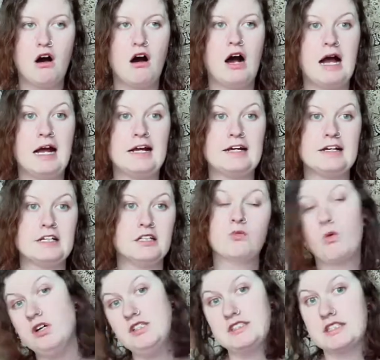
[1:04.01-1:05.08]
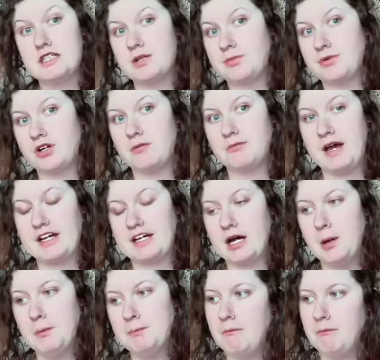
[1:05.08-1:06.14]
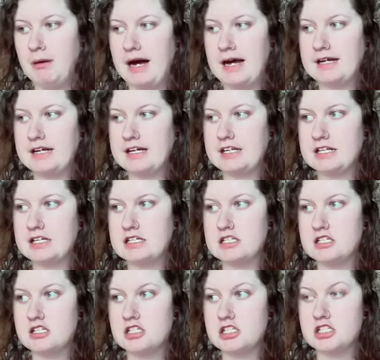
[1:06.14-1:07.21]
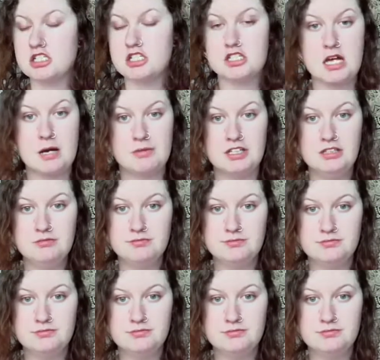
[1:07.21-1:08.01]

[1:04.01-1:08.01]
I was going to put on makeup, but it is summer.